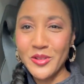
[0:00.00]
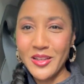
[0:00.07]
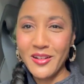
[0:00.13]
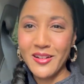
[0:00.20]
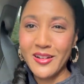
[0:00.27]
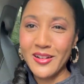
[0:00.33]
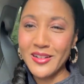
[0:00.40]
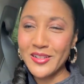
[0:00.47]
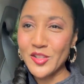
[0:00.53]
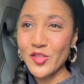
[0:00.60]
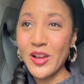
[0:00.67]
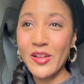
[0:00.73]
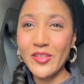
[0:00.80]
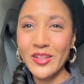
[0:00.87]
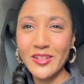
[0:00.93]
We are
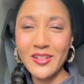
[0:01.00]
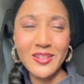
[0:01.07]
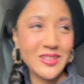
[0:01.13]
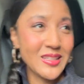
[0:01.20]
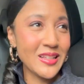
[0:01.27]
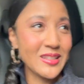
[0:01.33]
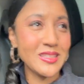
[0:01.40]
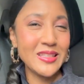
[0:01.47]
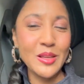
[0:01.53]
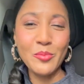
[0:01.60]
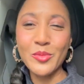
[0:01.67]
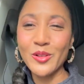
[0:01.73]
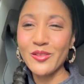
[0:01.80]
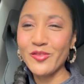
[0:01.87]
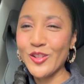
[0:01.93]
driving along
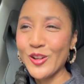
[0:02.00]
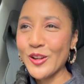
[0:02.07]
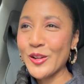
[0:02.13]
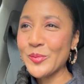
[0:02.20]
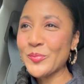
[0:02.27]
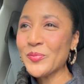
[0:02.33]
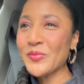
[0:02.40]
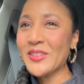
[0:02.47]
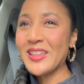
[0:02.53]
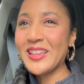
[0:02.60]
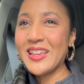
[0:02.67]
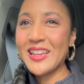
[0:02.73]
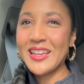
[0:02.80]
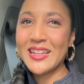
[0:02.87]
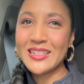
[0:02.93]
Sunset Boulevard.
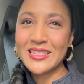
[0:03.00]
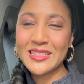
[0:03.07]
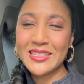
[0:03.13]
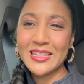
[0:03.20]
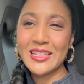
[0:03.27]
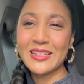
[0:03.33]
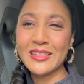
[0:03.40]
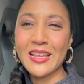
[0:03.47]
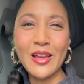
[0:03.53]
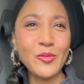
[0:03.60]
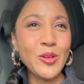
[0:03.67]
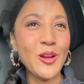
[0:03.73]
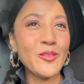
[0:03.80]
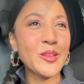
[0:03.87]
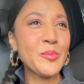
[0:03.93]
And then, have
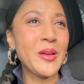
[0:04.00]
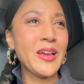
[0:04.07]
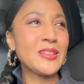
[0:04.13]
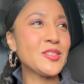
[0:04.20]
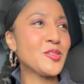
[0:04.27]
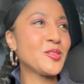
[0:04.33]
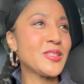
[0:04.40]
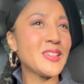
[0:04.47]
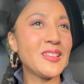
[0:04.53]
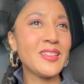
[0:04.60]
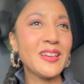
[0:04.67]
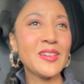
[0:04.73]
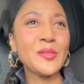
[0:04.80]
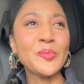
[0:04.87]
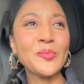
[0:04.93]
we already passed UCLA?